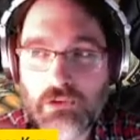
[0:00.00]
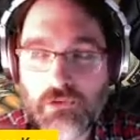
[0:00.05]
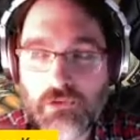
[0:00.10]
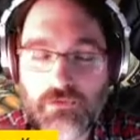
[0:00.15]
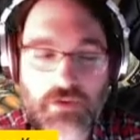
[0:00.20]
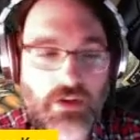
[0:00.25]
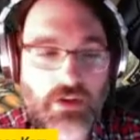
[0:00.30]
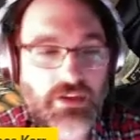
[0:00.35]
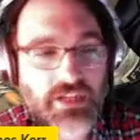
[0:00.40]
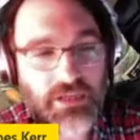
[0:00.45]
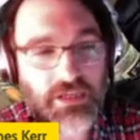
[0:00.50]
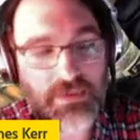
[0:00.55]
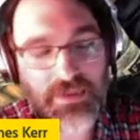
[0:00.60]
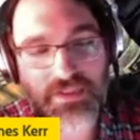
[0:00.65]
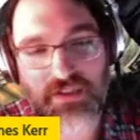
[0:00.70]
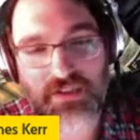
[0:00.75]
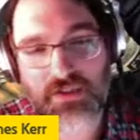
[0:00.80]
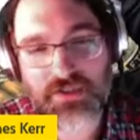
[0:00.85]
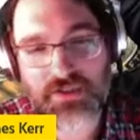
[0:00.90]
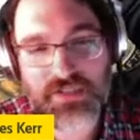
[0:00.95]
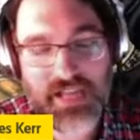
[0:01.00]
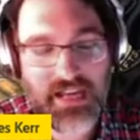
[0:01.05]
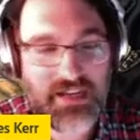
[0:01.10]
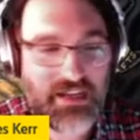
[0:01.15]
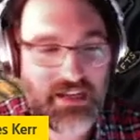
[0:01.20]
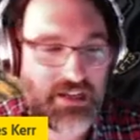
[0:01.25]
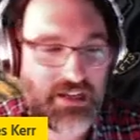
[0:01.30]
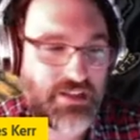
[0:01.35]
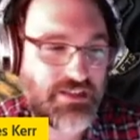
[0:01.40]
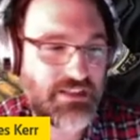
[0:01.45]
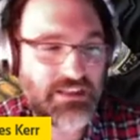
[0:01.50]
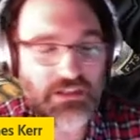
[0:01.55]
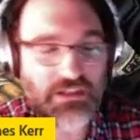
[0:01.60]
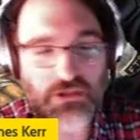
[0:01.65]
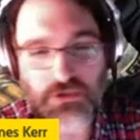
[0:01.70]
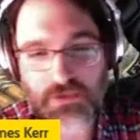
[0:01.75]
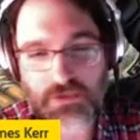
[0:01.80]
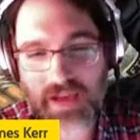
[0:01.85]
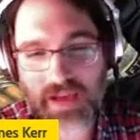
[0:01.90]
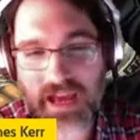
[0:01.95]
fall into misunderstandings and
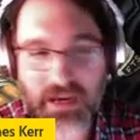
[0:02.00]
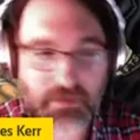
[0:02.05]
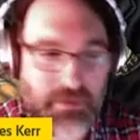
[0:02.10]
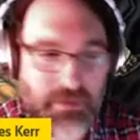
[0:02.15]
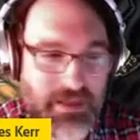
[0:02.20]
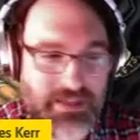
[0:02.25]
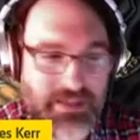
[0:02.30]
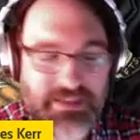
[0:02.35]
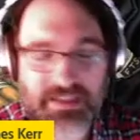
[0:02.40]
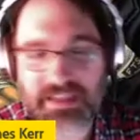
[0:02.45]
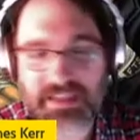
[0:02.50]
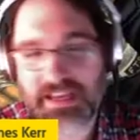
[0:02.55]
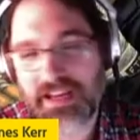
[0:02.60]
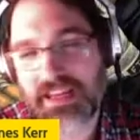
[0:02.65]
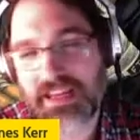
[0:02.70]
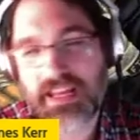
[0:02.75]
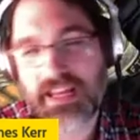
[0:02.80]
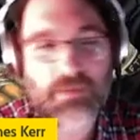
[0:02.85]
little dramatic bits, and then they